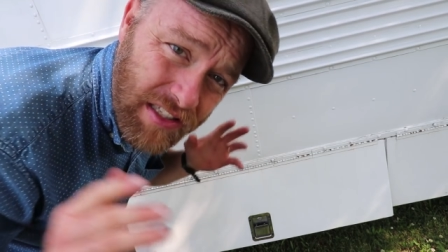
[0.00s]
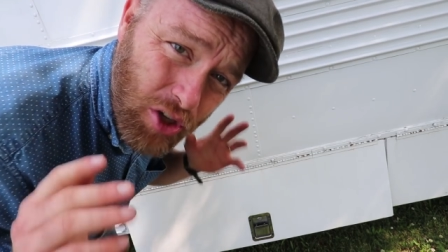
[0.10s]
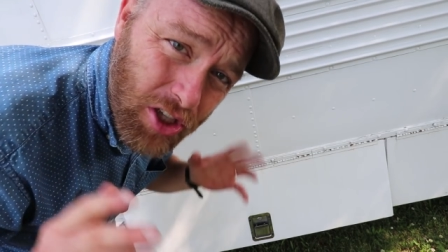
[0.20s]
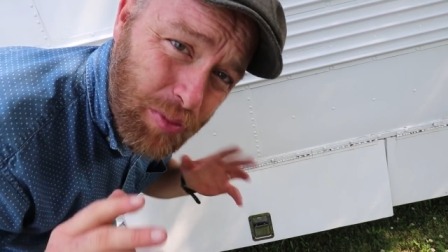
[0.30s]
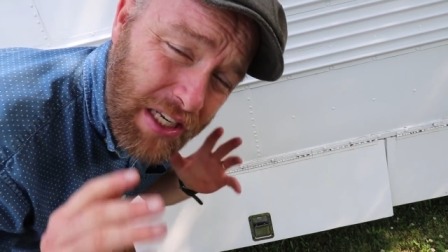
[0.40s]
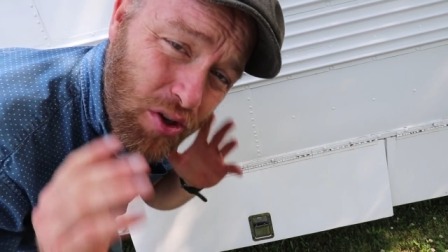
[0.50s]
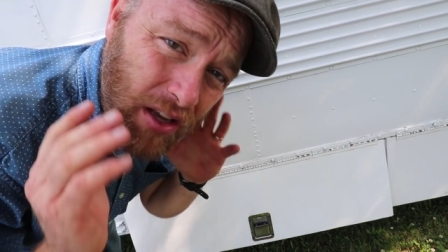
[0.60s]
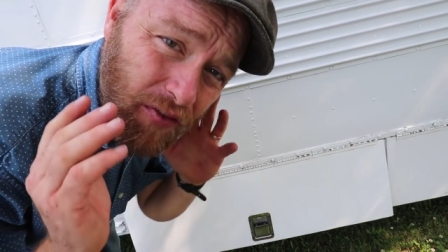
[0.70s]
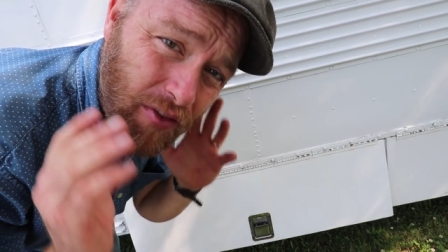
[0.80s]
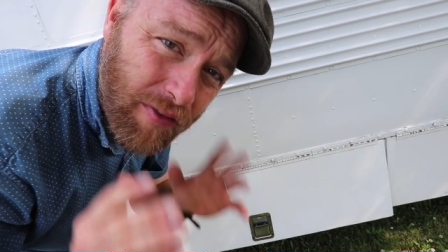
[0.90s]
Joel's been doing
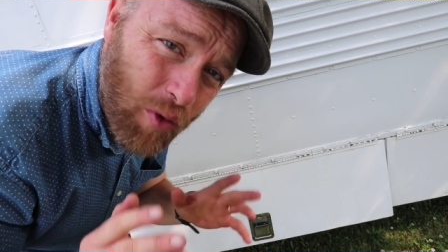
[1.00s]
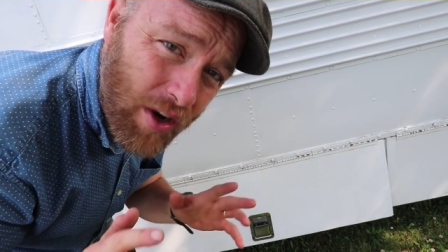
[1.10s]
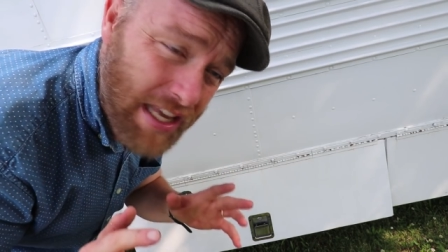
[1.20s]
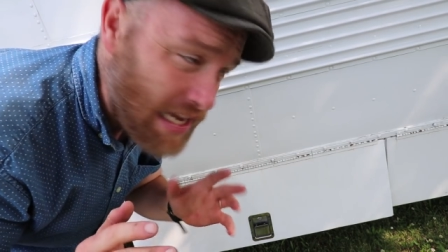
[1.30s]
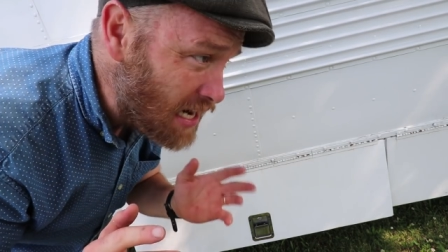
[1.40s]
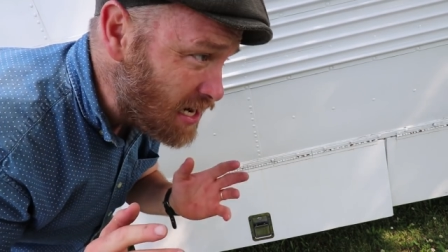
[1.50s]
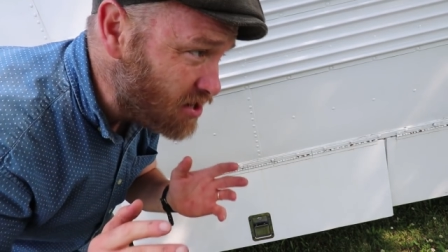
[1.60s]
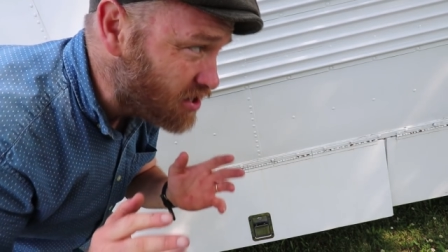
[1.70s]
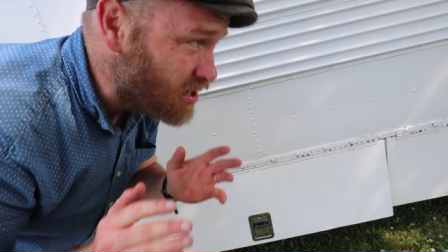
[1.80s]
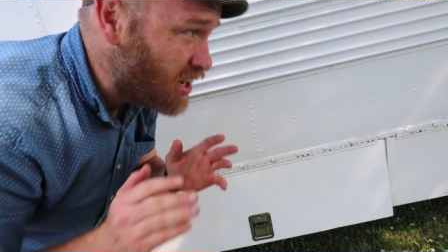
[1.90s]
it for forty
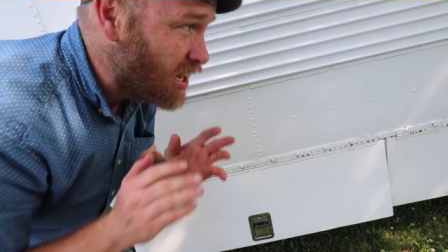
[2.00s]
years.